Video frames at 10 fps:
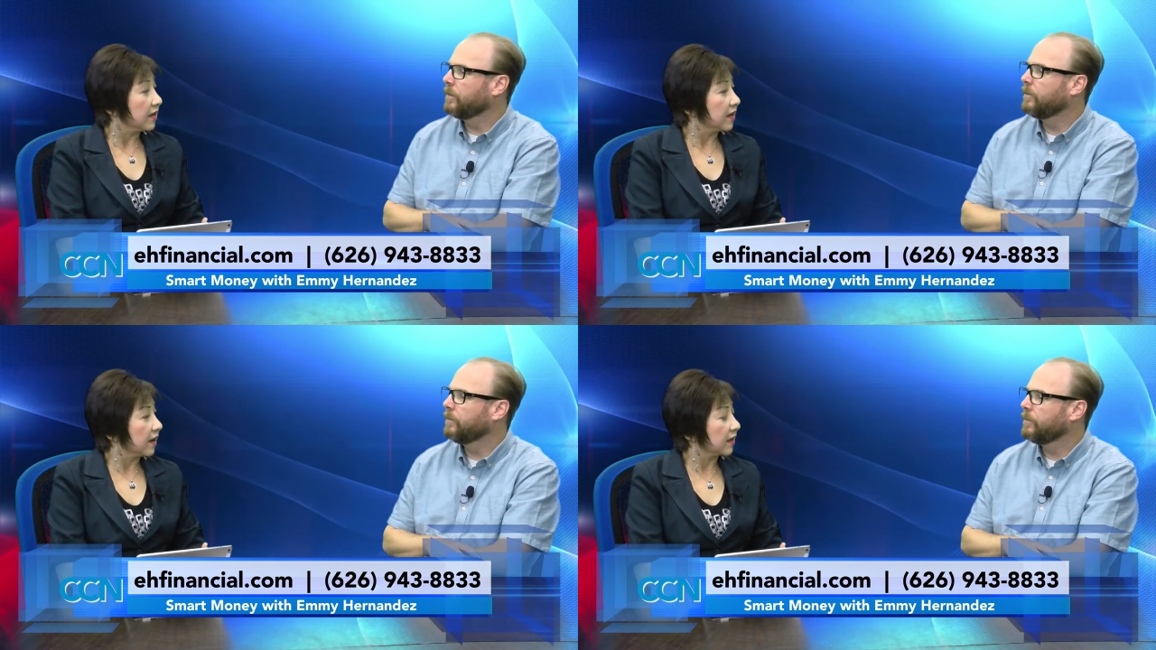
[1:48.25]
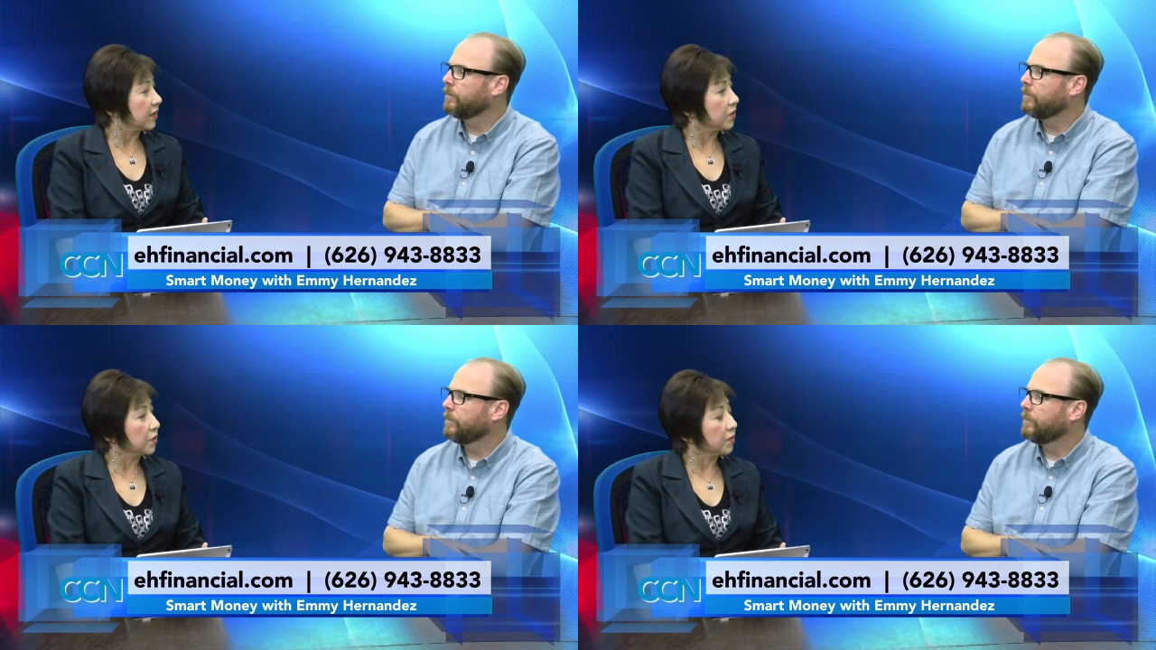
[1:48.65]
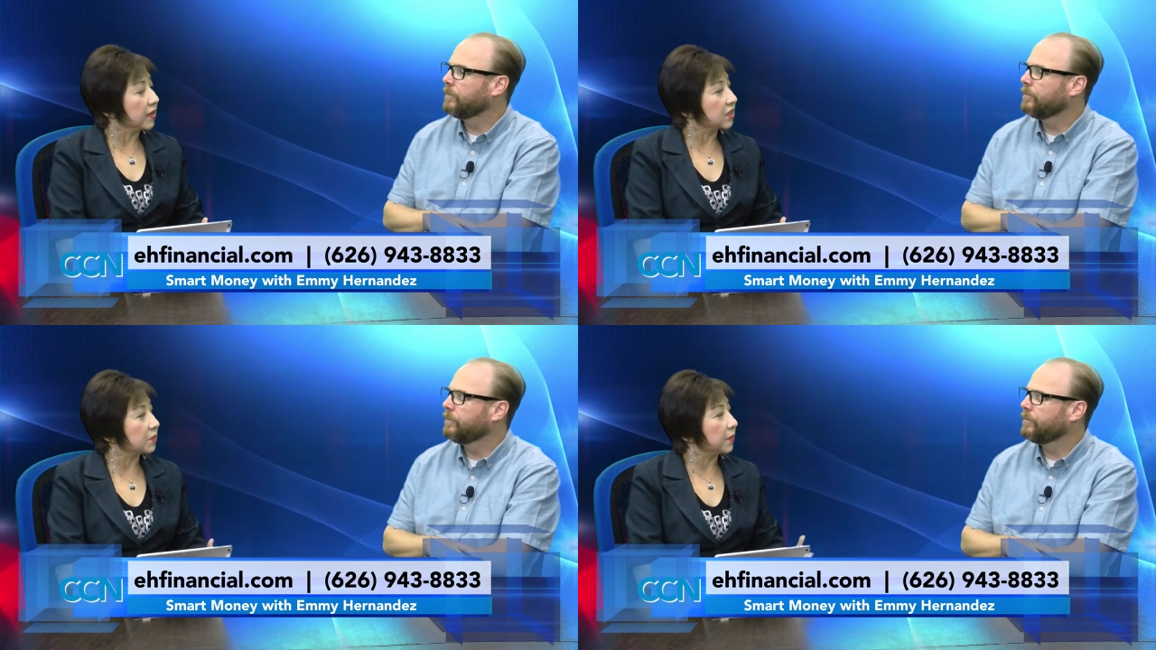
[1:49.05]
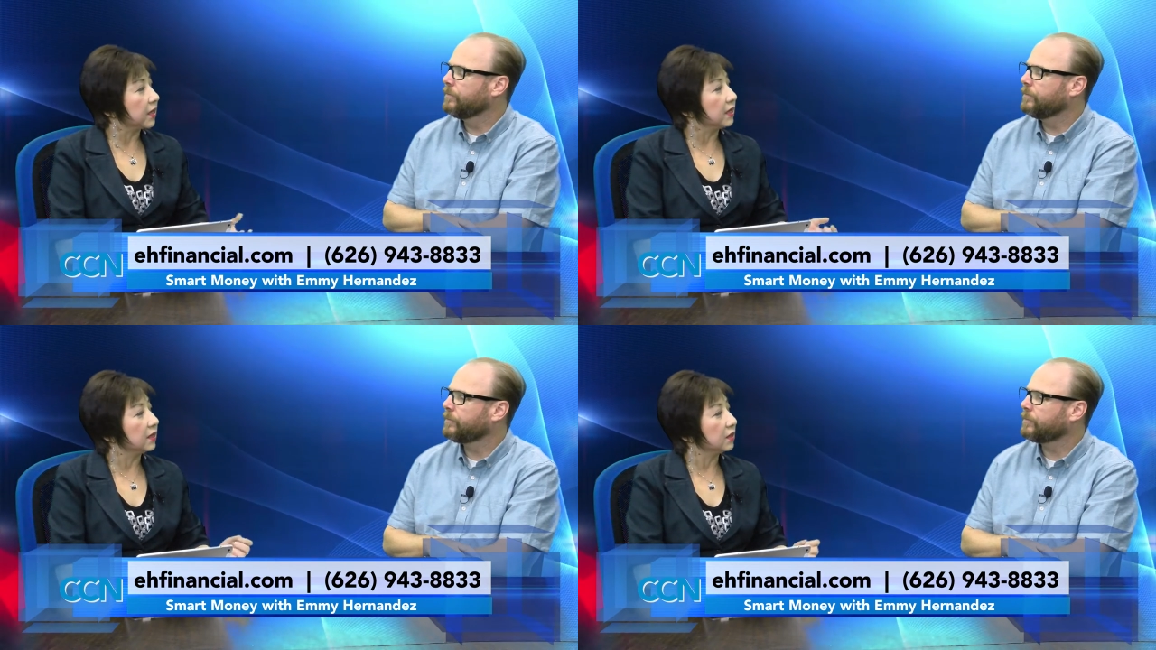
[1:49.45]
Speaker 1: yeah can you
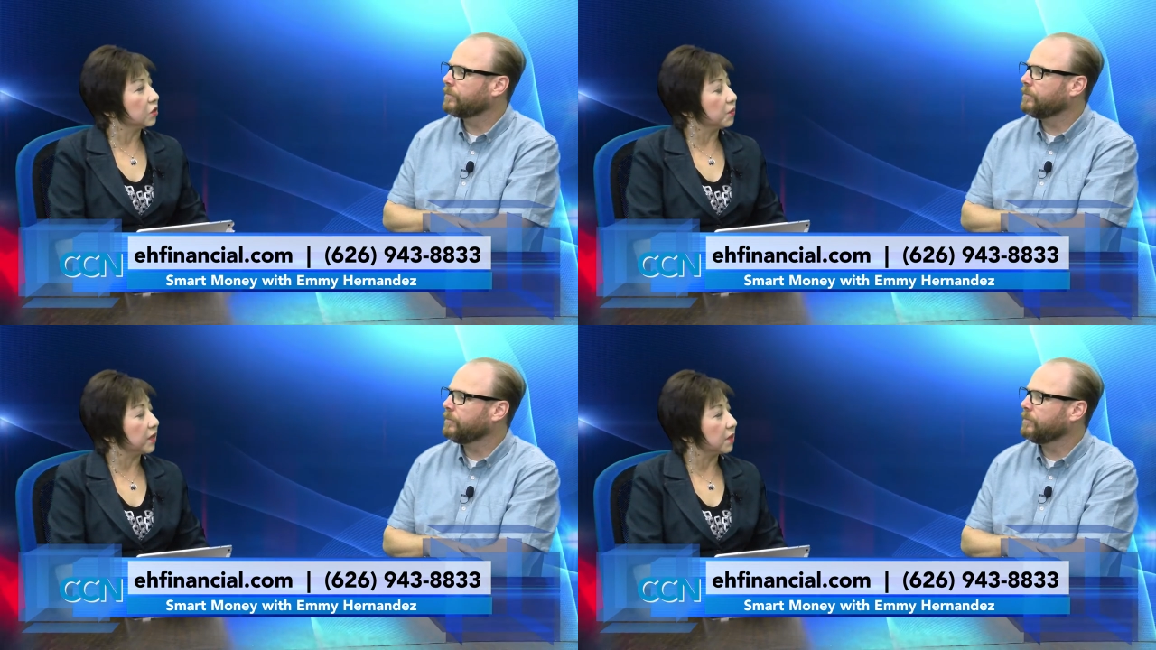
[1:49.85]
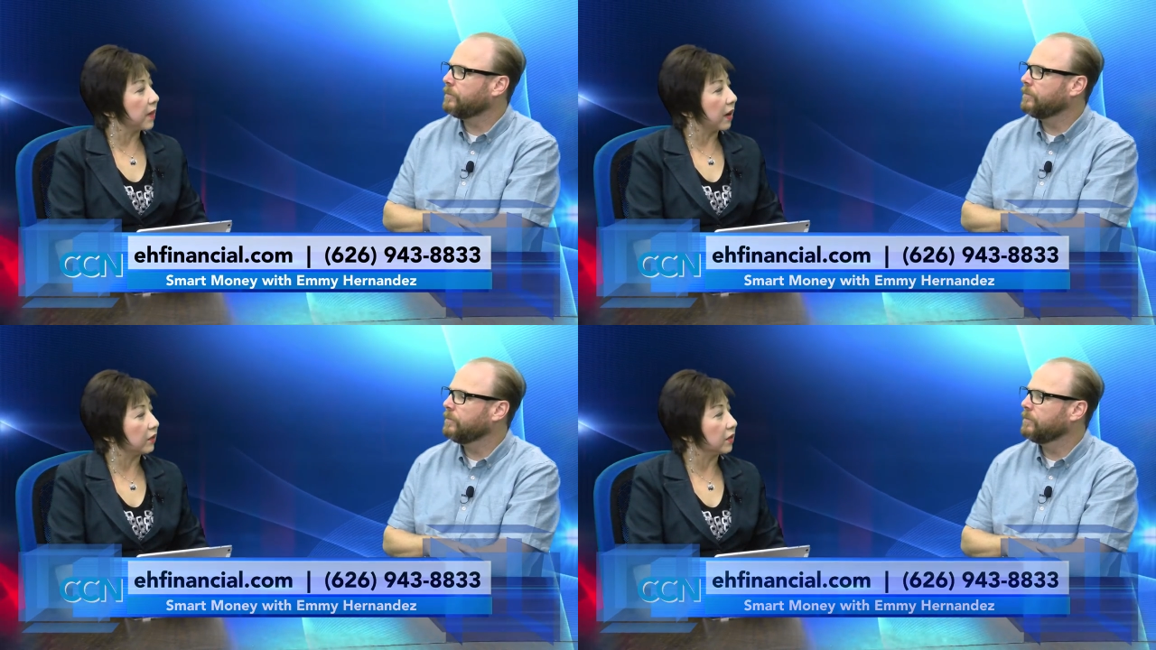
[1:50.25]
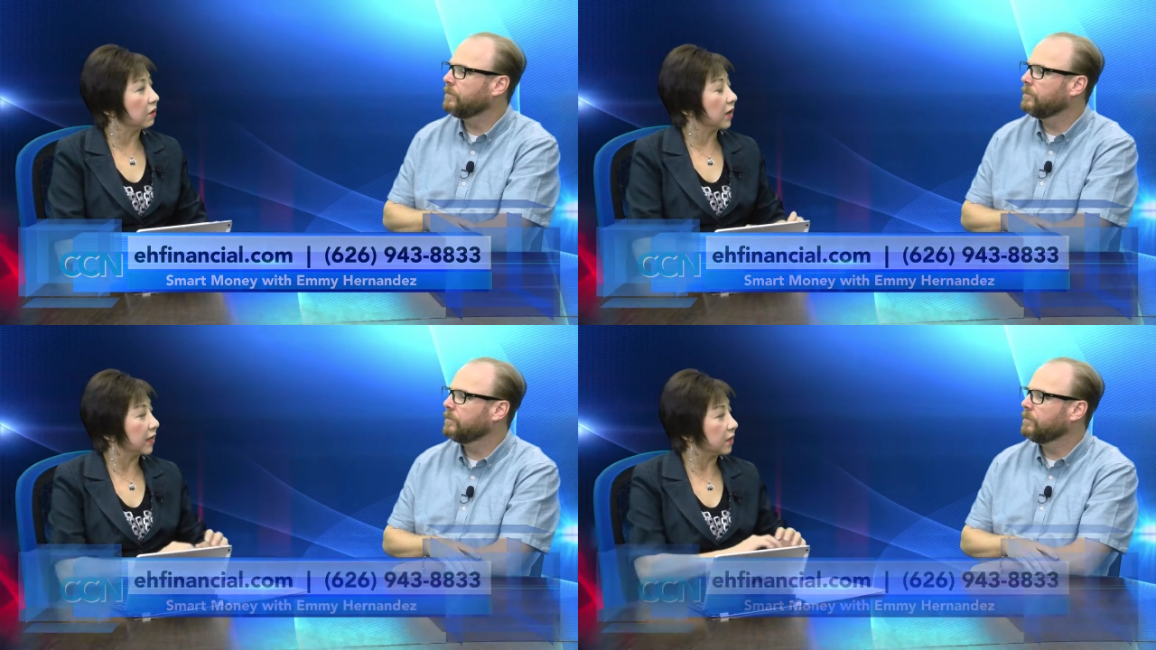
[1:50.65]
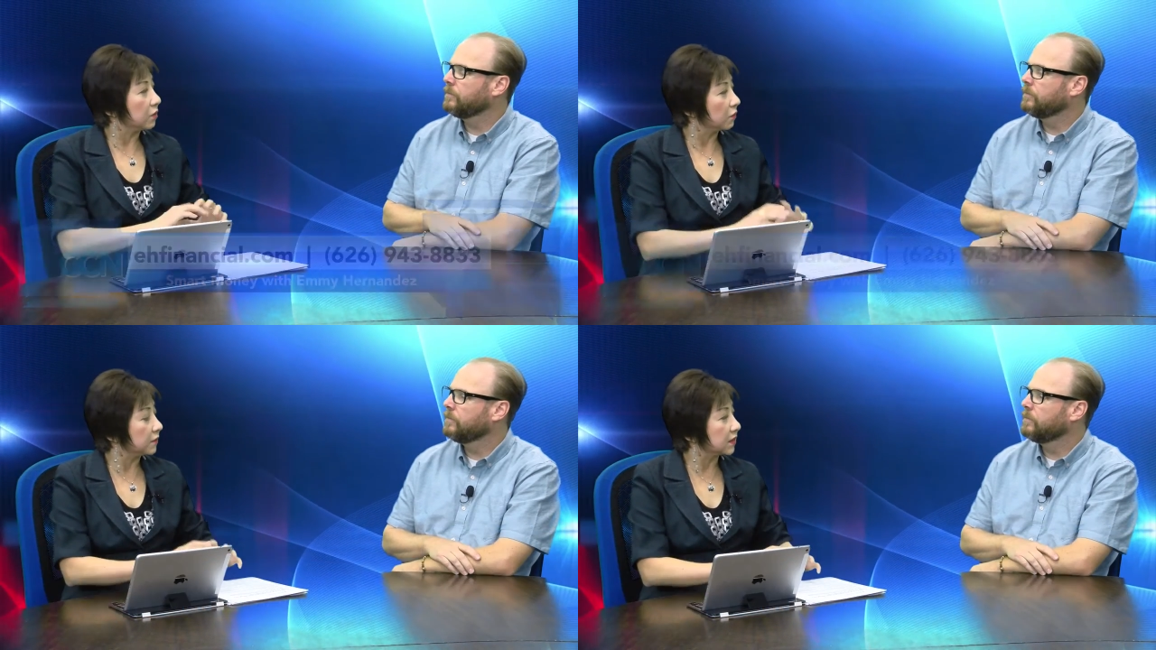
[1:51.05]
explain a little bit about you know like
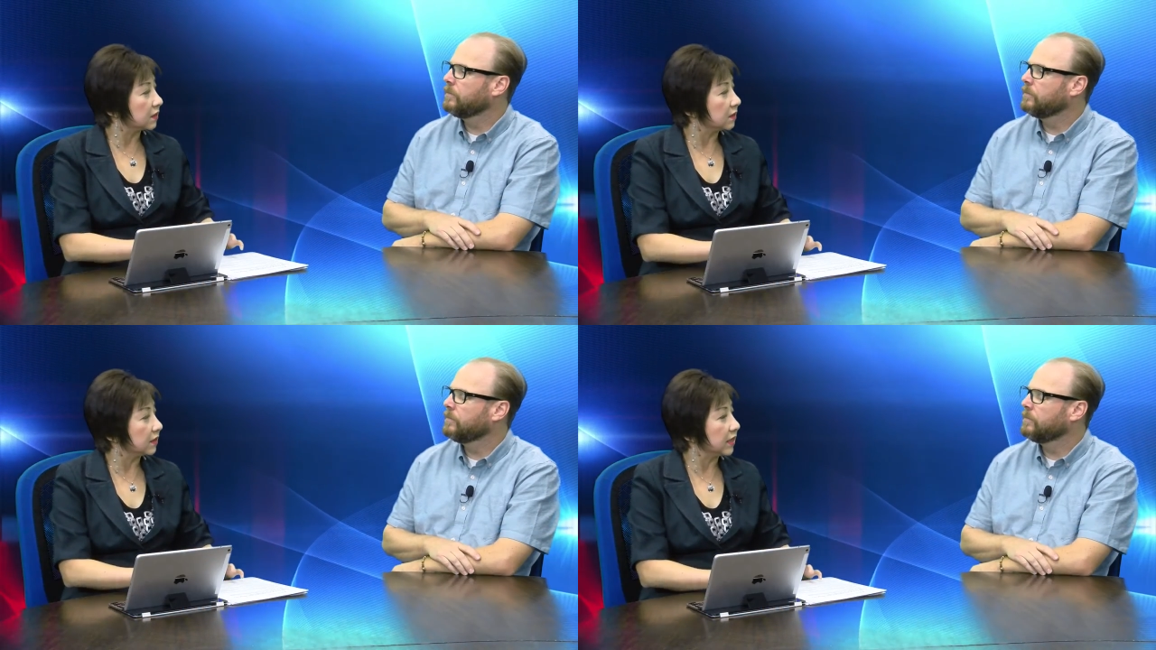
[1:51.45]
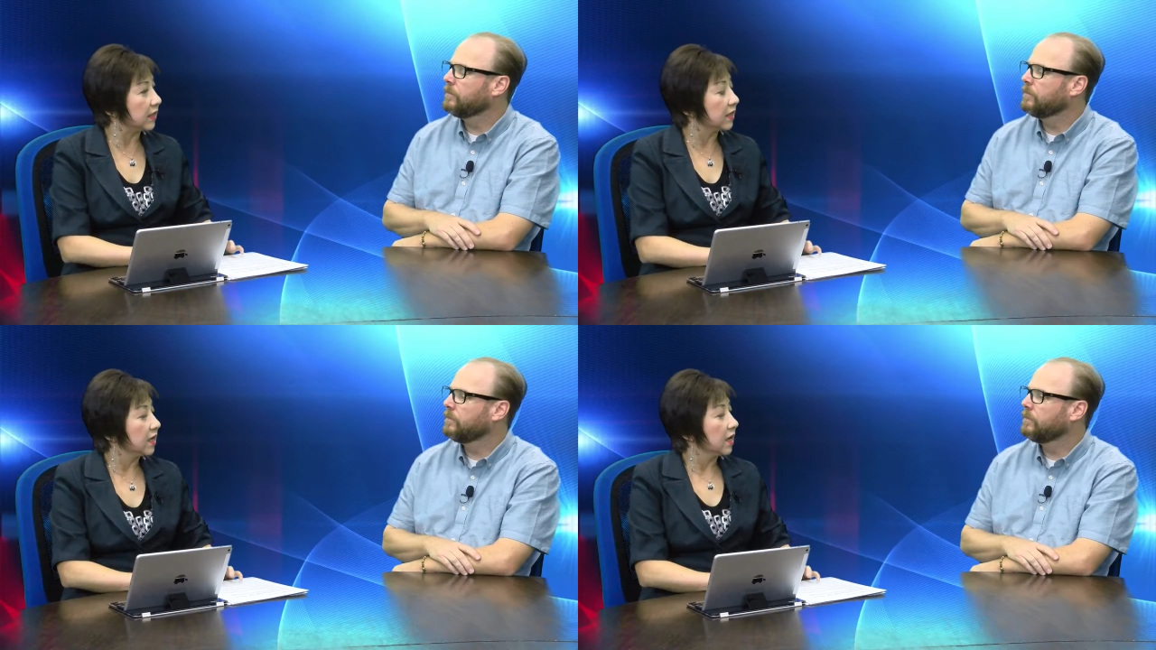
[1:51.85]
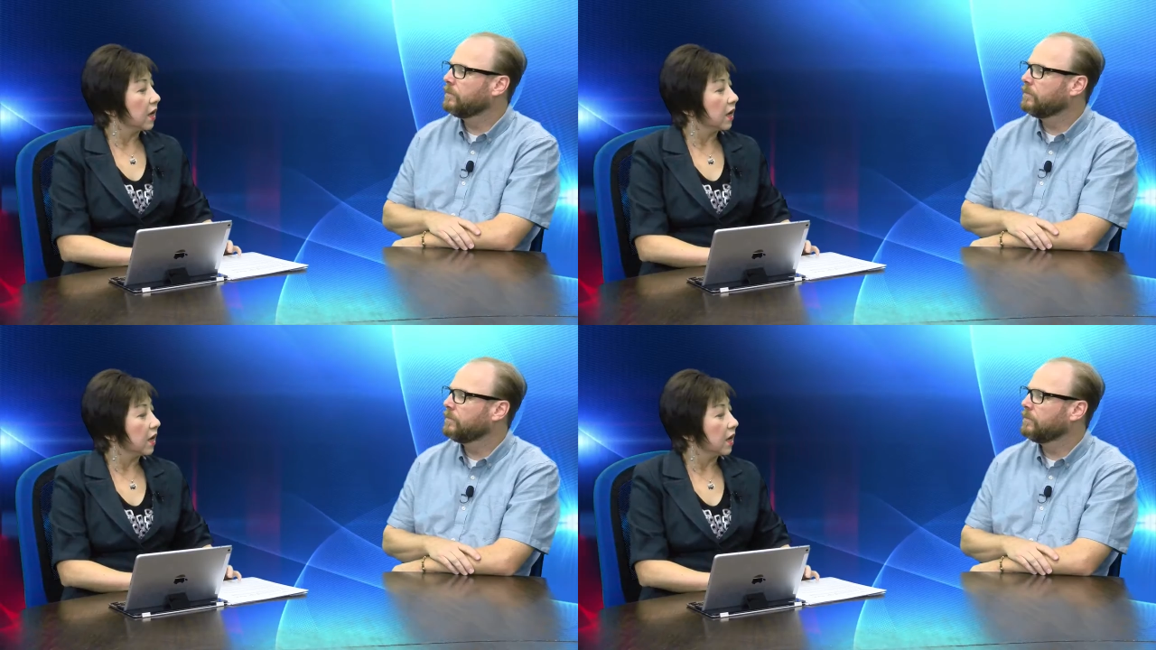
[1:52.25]
in your facility